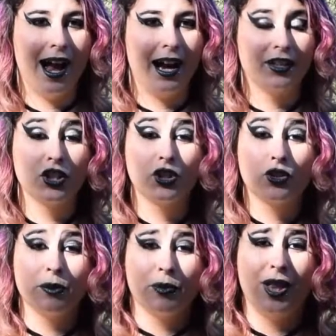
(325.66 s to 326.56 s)
As your
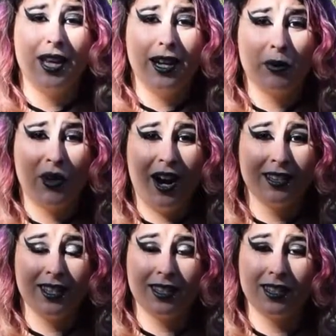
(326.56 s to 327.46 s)
trip planning
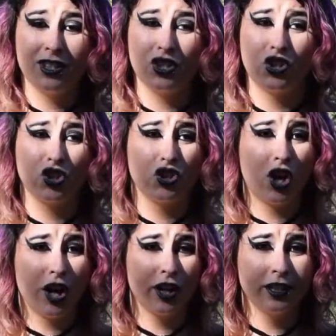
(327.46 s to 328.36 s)
process is
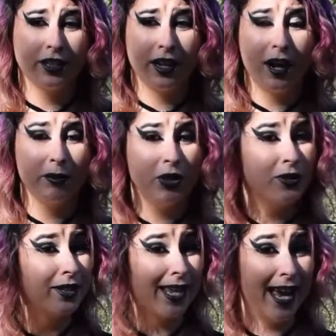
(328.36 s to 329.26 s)
starting to come
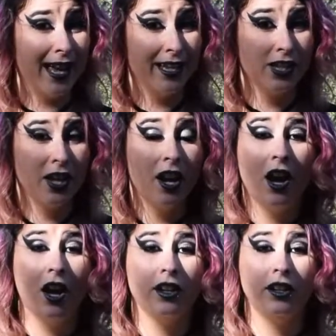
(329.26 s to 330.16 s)
to its end,
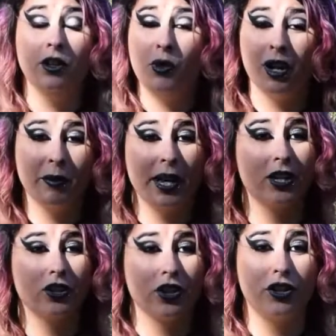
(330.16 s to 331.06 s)
you want to
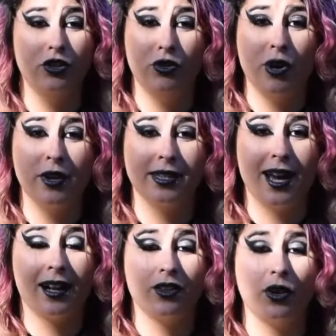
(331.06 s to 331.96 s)
make sure you know
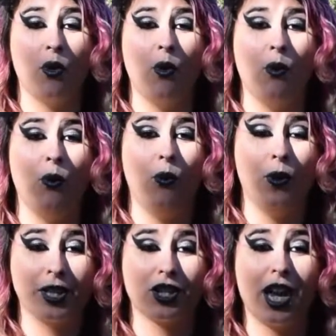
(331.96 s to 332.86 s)
exactly
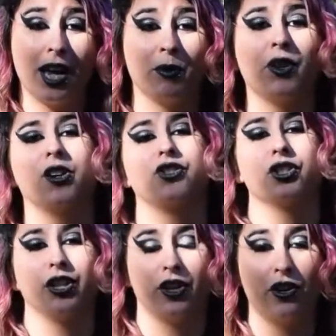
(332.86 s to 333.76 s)
which campground you're
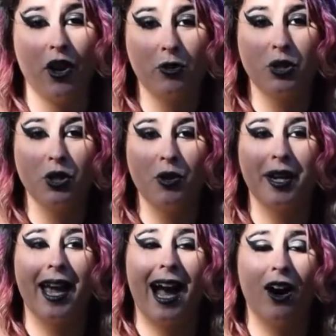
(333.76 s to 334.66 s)
going to go to
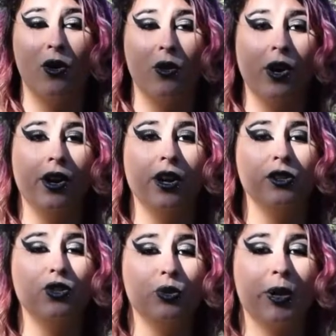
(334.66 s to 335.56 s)
and how
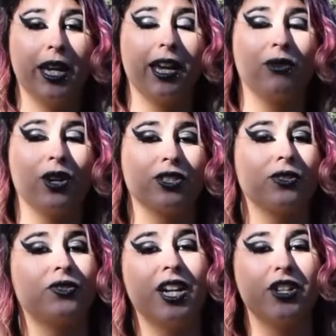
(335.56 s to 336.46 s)
to make a
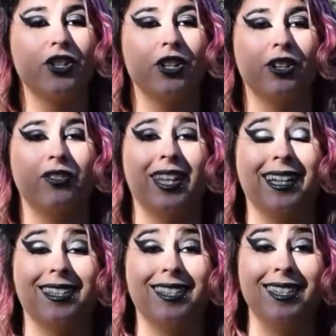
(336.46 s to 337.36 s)
reservation if
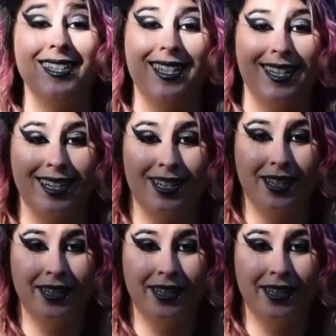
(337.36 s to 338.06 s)
that is needed